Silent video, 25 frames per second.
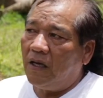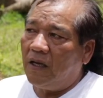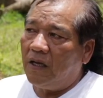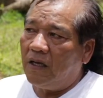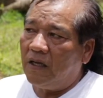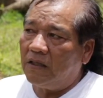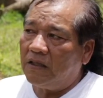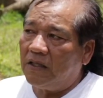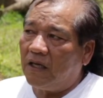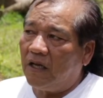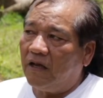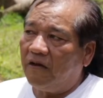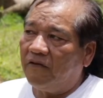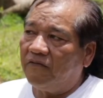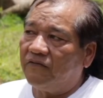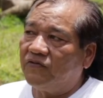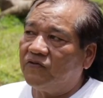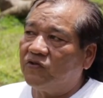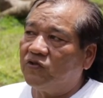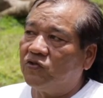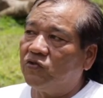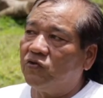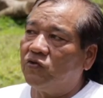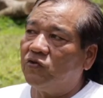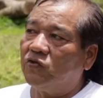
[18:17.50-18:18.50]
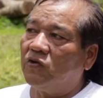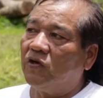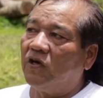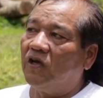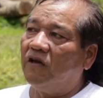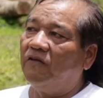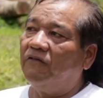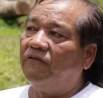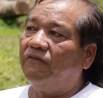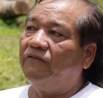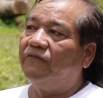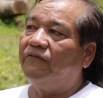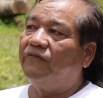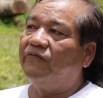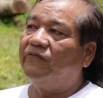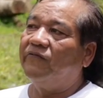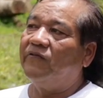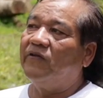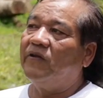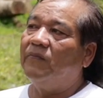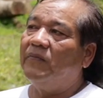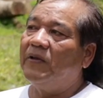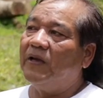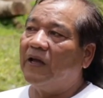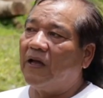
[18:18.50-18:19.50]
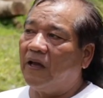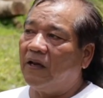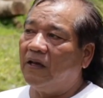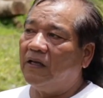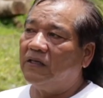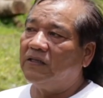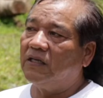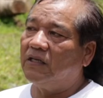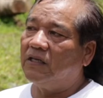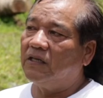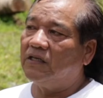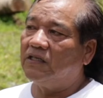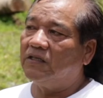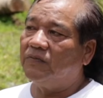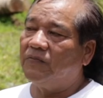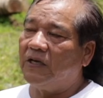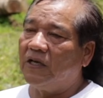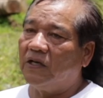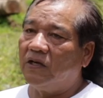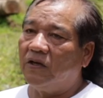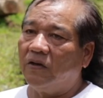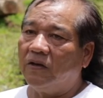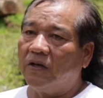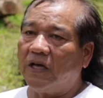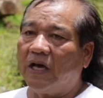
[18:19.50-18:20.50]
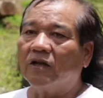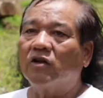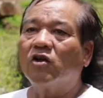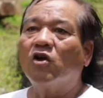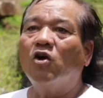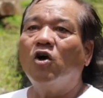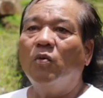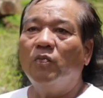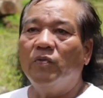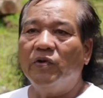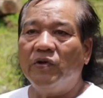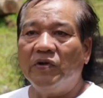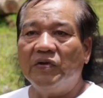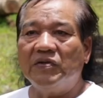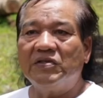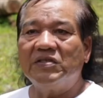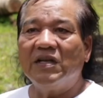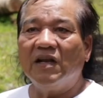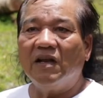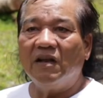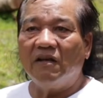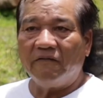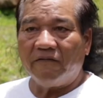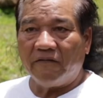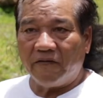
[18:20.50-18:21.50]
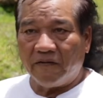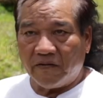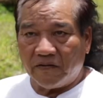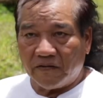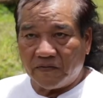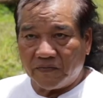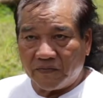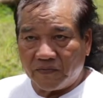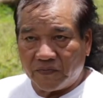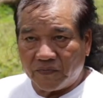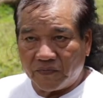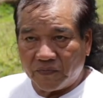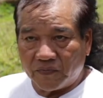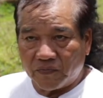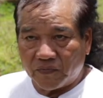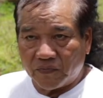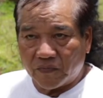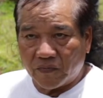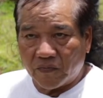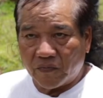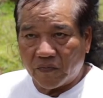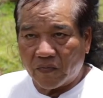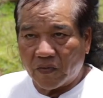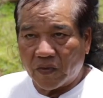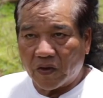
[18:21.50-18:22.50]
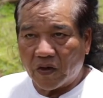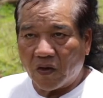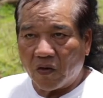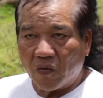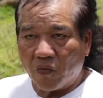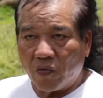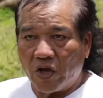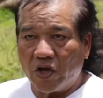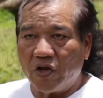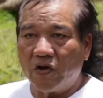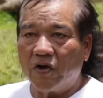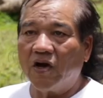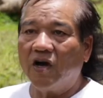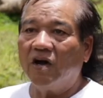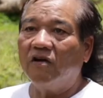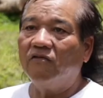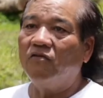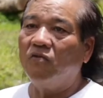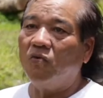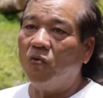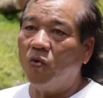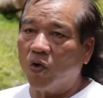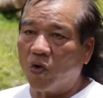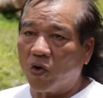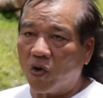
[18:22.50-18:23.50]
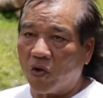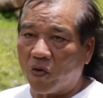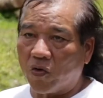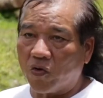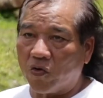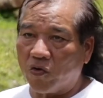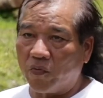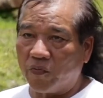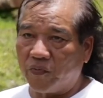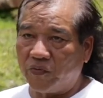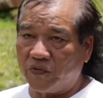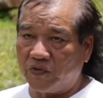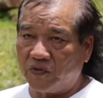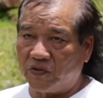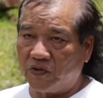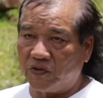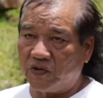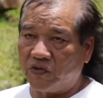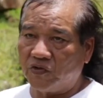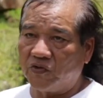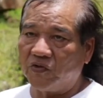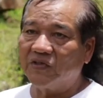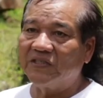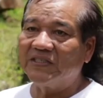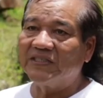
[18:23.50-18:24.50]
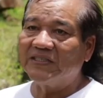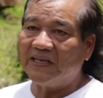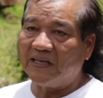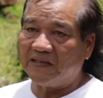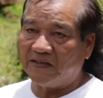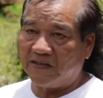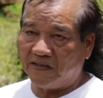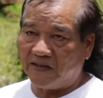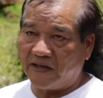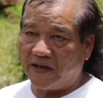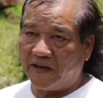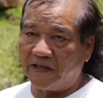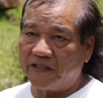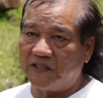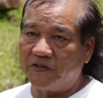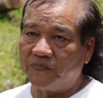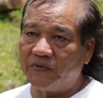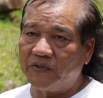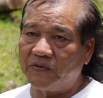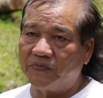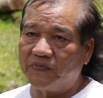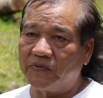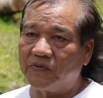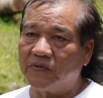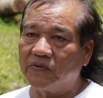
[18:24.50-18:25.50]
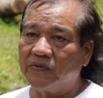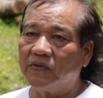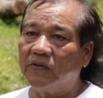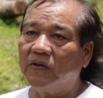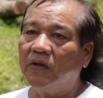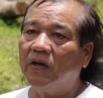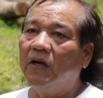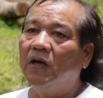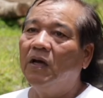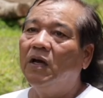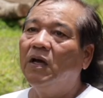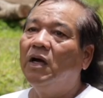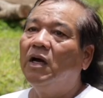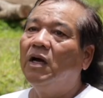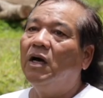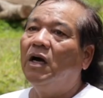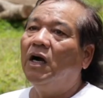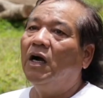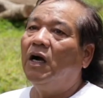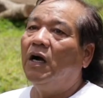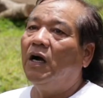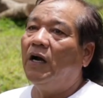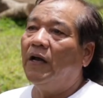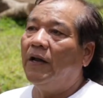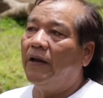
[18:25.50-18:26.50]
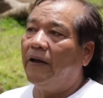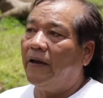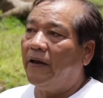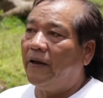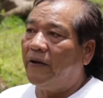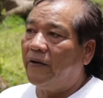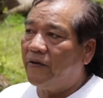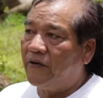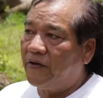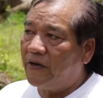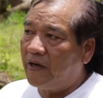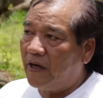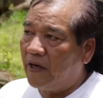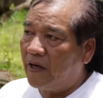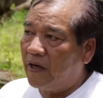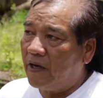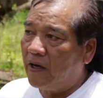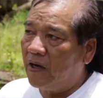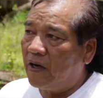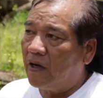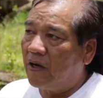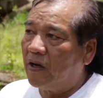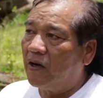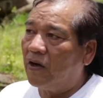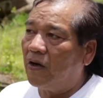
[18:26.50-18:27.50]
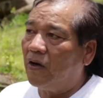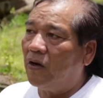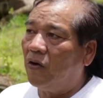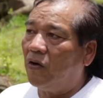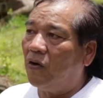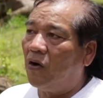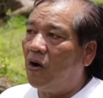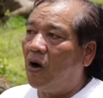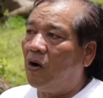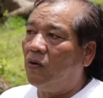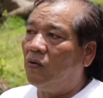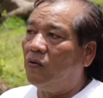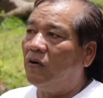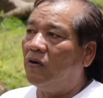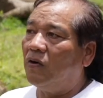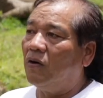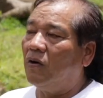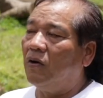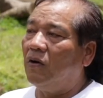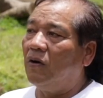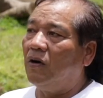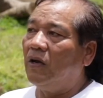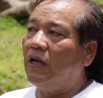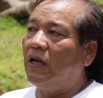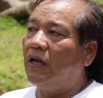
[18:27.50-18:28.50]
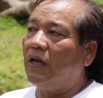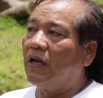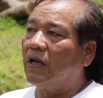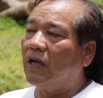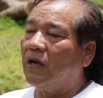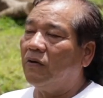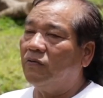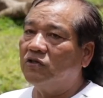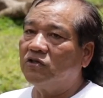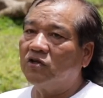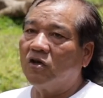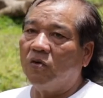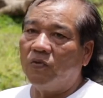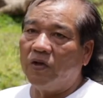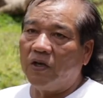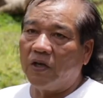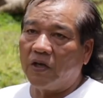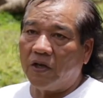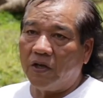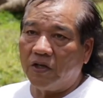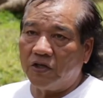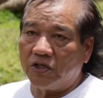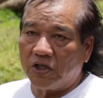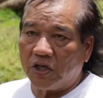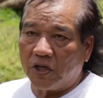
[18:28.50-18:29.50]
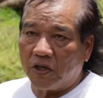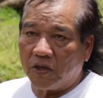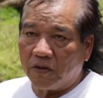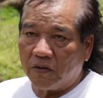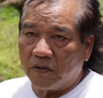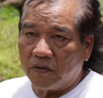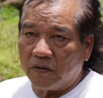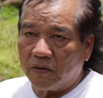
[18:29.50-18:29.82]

It is left to if the mechanism is being done at community level, where you have local groups to sensitize people. And then our link here was communication.